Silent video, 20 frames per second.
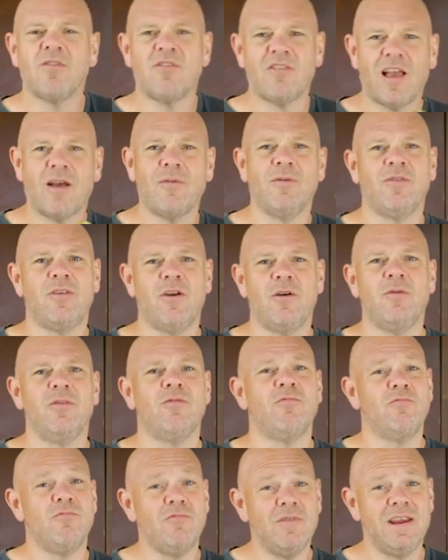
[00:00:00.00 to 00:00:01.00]
sourdough is
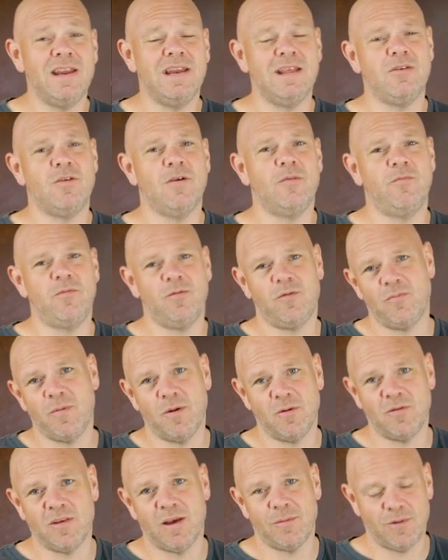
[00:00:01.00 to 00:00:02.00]
really good for
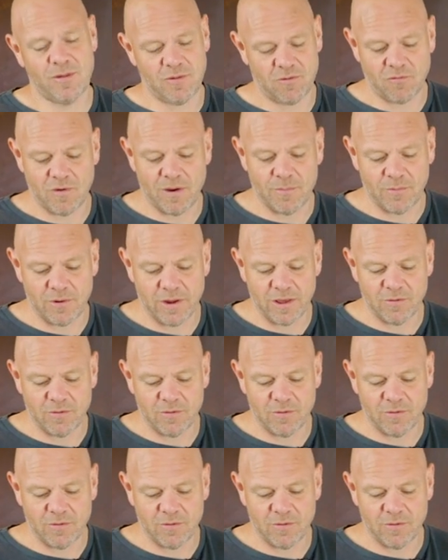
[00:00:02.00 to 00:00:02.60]
smoked salmon and scrambled